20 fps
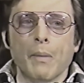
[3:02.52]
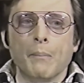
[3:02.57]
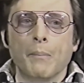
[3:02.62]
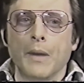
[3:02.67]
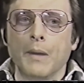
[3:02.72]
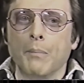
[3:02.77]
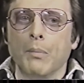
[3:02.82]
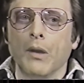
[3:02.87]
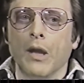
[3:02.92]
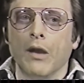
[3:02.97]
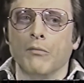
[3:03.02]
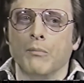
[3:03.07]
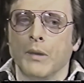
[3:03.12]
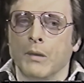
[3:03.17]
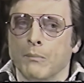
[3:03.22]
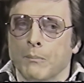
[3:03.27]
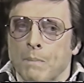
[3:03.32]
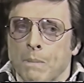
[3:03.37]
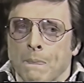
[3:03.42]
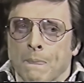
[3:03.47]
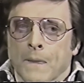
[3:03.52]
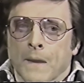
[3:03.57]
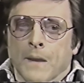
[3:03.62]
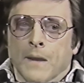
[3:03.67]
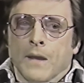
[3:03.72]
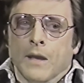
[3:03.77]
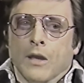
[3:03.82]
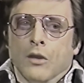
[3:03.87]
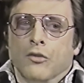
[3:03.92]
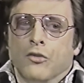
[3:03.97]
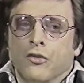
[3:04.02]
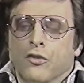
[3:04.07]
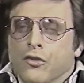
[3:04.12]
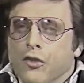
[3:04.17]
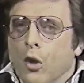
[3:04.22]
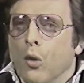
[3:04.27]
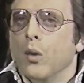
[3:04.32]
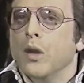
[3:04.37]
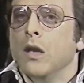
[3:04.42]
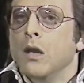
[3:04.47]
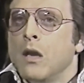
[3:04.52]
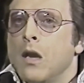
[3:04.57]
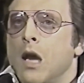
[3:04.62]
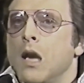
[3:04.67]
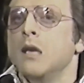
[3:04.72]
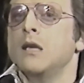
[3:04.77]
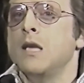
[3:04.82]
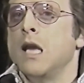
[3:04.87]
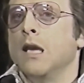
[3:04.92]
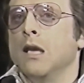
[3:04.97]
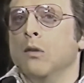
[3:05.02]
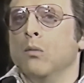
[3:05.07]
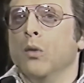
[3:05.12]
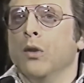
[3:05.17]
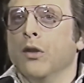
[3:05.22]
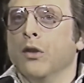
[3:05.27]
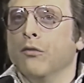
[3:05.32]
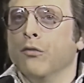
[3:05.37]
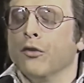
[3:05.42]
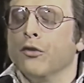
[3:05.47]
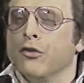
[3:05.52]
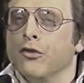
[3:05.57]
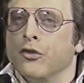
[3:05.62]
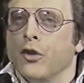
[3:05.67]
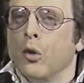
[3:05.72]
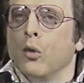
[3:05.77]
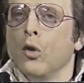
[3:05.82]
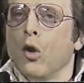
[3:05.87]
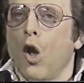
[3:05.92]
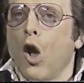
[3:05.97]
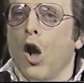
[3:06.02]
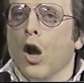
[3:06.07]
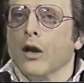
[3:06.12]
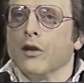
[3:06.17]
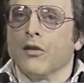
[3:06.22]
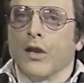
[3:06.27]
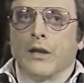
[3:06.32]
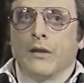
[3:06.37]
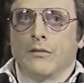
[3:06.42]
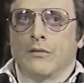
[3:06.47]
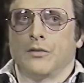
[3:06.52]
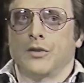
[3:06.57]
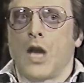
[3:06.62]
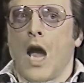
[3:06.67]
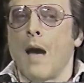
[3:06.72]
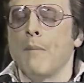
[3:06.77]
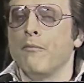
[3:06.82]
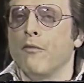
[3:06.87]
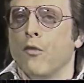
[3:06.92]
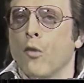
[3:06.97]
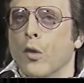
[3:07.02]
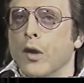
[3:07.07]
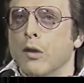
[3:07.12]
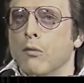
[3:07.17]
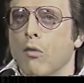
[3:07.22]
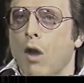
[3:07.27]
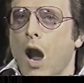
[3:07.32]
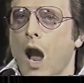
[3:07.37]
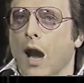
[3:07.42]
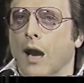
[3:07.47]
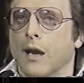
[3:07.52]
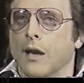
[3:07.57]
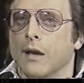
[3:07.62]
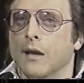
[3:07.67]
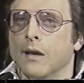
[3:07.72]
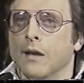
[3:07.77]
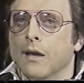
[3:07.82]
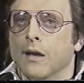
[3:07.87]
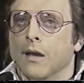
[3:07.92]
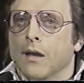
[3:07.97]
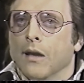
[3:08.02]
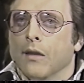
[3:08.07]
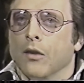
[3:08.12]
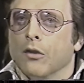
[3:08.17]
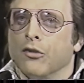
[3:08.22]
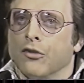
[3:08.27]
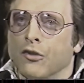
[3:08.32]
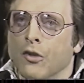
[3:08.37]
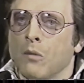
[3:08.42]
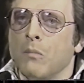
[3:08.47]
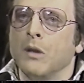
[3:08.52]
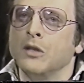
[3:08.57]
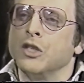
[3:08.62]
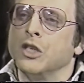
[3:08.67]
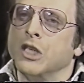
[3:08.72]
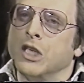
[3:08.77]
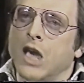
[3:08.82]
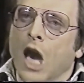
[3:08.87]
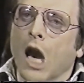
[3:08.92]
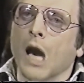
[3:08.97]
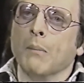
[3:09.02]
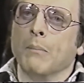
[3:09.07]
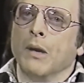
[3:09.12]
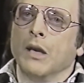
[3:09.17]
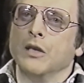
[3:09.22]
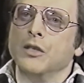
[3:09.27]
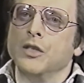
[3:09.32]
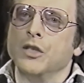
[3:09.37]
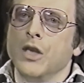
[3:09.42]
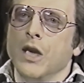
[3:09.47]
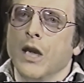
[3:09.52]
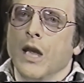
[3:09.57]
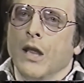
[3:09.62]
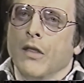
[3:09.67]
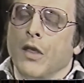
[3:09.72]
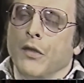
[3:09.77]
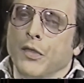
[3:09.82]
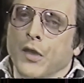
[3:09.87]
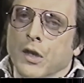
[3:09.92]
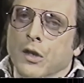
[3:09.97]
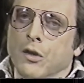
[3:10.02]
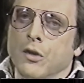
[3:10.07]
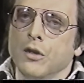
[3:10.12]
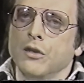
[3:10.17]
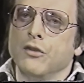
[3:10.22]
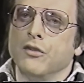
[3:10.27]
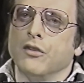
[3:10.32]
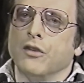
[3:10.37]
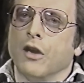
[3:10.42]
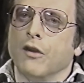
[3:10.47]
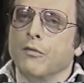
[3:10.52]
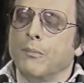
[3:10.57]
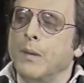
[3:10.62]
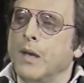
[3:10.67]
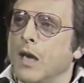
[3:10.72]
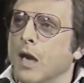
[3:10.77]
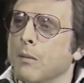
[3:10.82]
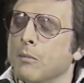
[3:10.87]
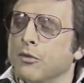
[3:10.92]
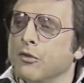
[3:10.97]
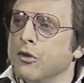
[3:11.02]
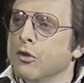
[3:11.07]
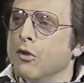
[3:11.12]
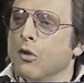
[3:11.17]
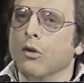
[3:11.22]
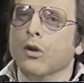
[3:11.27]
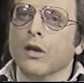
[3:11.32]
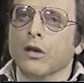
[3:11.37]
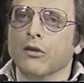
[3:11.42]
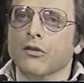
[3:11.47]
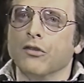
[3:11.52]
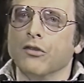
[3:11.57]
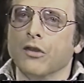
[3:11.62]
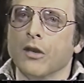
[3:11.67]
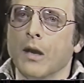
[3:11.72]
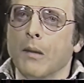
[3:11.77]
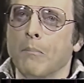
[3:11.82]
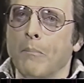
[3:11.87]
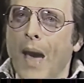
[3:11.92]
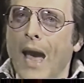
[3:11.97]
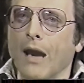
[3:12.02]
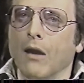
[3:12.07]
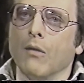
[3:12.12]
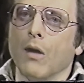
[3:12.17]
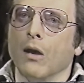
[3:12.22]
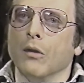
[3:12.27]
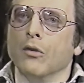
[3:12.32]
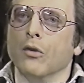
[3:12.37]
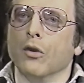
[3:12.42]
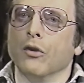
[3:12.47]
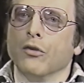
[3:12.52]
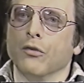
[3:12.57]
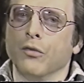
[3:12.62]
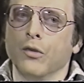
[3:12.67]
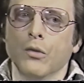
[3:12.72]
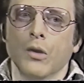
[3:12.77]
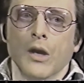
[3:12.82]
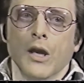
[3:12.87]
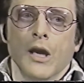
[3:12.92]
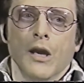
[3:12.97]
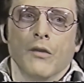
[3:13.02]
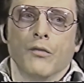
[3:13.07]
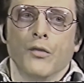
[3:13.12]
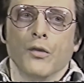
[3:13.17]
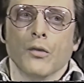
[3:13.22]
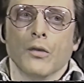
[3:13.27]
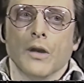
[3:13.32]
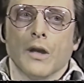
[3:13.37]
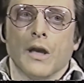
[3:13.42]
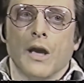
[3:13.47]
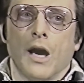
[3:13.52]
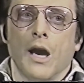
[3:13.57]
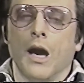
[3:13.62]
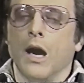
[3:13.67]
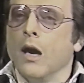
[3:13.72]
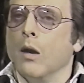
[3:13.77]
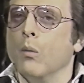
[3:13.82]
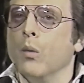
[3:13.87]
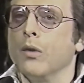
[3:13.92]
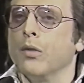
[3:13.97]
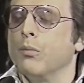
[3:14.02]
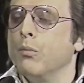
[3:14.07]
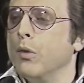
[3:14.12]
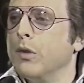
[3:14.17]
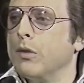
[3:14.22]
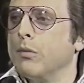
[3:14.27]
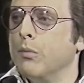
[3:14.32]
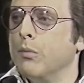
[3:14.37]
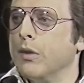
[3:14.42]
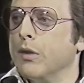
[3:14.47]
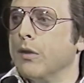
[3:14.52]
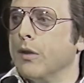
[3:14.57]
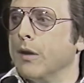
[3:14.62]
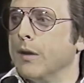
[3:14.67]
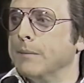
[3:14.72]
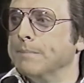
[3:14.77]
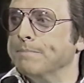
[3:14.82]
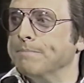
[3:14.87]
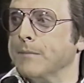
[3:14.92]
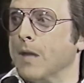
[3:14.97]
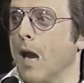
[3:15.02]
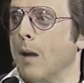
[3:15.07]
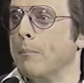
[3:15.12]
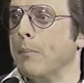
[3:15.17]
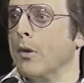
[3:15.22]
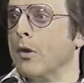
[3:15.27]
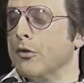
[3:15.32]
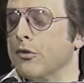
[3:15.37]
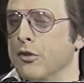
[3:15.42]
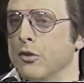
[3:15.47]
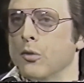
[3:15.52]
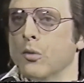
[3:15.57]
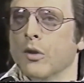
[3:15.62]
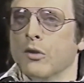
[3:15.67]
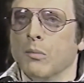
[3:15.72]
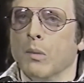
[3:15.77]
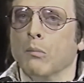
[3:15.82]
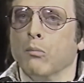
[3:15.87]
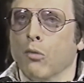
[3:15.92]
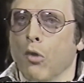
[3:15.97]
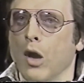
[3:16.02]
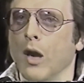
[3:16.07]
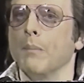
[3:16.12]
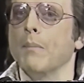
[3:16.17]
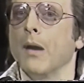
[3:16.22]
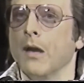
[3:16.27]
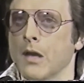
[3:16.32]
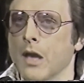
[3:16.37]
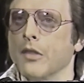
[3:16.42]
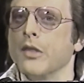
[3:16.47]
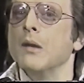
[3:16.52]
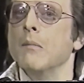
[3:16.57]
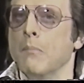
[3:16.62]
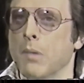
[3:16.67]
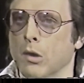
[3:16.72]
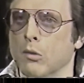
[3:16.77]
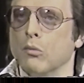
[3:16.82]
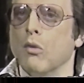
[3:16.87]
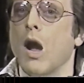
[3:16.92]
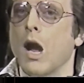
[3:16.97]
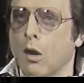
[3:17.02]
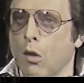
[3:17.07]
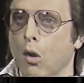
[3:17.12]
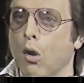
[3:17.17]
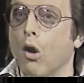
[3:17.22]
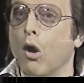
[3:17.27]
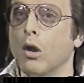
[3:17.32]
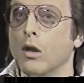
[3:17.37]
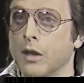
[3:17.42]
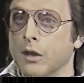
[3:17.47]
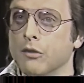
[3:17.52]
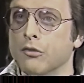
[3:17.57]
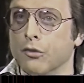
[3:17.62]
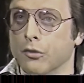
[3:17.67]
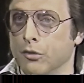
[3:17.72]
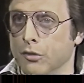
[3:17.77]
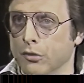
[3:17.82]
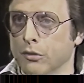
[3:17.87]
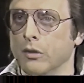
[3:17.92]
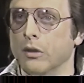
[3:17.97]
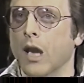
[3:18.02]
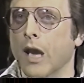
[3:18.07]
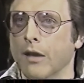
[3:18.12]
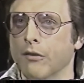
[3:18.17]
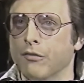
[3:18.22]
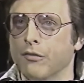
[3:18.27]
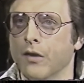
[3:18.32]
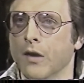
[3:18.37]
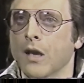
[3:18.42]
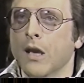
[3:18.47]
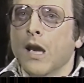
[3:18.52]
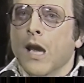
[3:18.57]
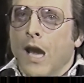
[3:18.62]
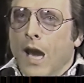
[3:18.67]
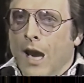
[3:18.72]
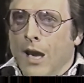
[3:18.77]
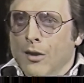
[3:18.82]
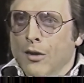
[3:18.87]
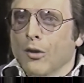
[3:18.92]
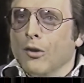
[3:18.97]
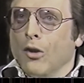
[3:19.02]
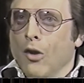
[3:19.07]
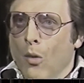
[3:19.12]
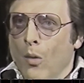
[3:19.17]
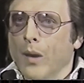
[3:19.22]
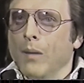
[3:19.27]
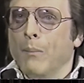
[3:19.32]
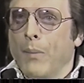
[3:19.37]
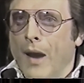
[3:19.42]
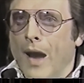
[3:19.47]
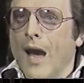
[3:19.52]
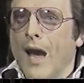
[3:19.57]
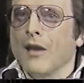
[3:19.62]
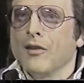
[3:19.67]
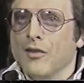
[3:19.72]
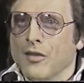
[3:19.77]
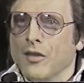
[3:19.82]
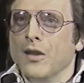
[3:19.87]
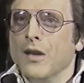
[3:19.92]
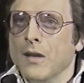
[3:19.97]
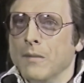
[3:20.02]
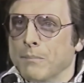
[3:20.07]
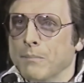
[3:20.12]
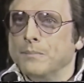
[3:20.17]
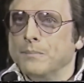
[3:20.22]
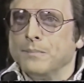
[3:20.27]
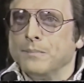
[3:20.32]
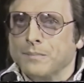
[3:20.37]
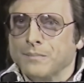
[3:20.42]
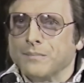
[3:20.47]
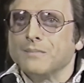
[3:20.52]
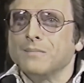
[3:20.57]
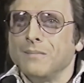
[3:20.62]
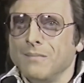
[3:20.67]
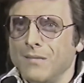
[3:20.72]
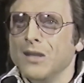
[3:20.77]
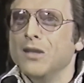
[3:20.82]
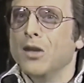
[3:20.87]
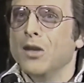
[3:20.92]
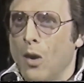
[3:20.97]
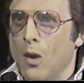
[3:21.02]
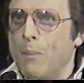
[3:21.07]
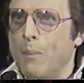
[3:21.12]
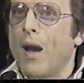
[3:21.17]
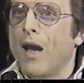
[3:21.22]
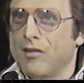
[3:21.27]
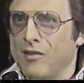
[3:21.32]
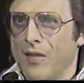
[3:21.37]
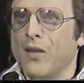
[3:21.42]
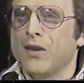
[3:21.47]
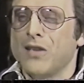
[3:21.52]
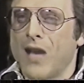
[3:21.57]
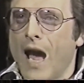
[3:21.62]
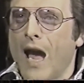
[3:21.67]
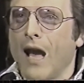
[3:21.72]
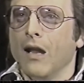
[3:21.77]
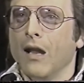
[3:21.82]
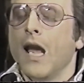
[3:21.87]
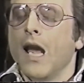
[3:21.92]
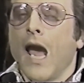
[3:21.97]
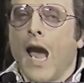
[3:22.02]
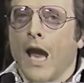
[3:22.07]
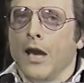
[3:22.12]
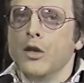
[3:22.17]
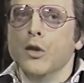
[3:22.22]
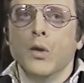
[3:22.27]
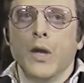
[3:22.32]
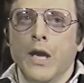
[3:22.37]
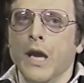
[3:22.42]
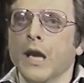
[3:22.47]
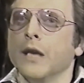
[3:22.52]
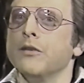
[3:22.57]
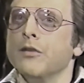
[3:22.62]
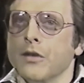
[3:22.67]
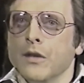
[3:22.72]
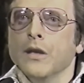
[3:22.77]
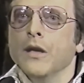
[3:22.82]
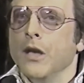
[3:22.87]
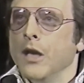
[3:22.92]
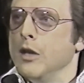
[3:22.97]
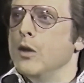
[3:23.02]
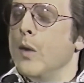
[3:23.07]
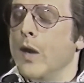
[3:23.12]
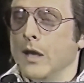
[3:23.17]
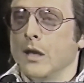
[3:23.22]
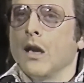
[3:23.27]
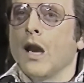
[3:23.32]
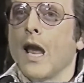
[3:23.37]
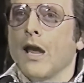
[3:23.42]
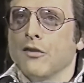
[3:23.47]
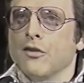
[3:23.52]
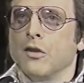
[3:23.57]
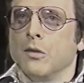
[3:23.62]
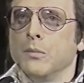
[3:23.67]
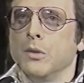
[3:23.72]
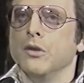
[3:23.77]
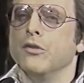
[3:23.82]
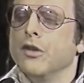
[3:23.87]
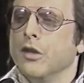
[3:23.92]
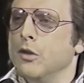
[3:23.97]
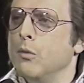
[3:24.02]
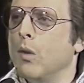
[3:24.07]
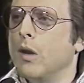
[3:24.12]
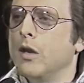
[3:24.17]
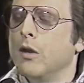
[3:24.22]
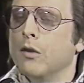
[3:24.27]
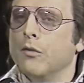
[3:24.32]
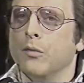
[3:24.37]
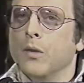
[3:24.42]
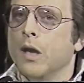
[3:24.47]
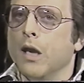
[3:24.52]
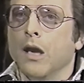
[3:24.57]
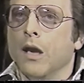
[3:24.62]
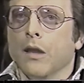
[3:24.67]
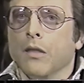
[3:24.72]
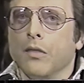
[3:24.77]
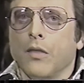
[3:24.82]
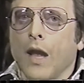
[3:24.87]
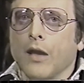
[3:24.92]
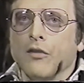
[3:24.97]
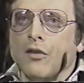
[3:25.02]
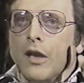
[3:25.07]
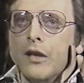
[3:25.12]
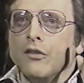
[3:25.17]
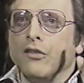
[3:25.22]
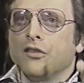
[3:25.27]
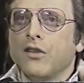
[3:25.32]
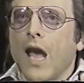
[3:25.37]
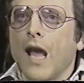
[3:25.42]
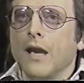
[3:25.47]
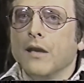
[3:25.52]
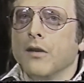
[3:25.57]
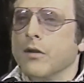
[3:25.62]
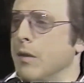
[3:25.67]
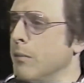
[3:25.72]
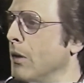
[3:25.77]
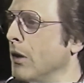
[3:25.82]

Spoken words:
People have been so inundated with it for so long. It's like top 40 rock. There's so much garbage that the good stuff becomes noise, background noise. If you're in a car with a person who has been brought up on nothing but rock all his or her life, and you're going past you go past on the dial and you hit classical music and you want to hear it, that's like static to them.